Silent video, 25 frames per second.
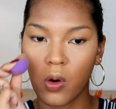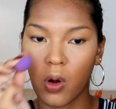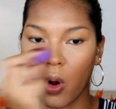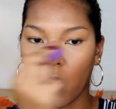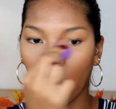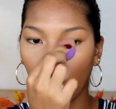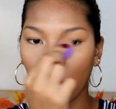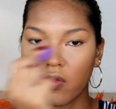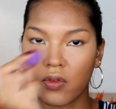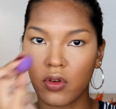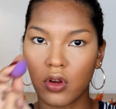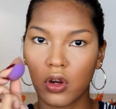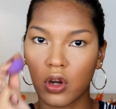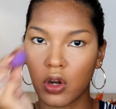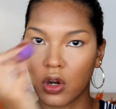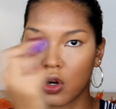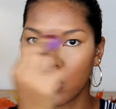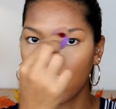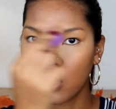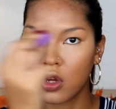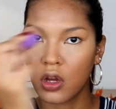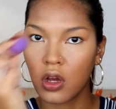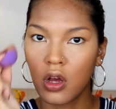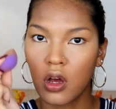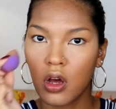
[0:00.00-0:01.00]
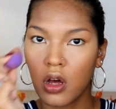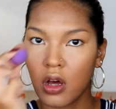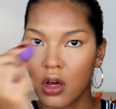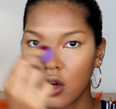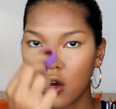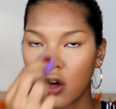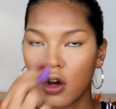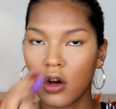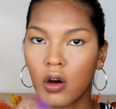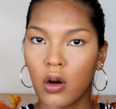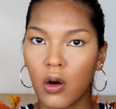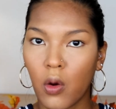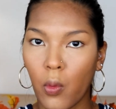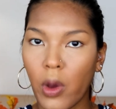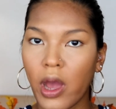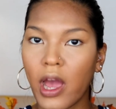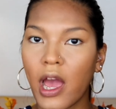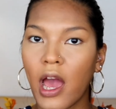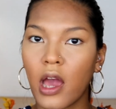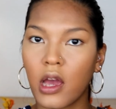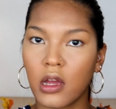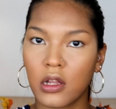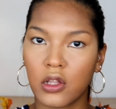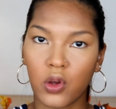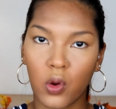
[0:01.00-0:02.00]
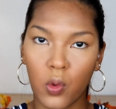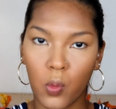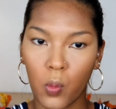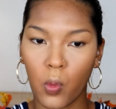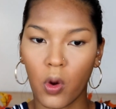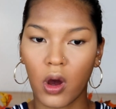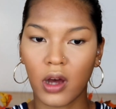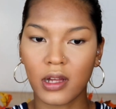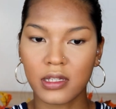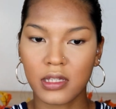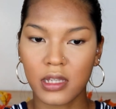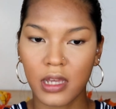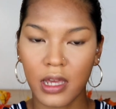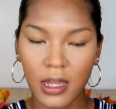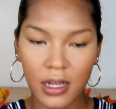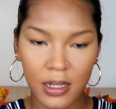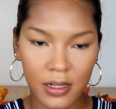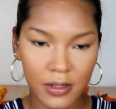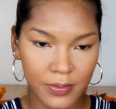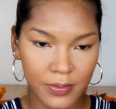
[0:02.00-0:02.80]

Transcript: over where I don't want it.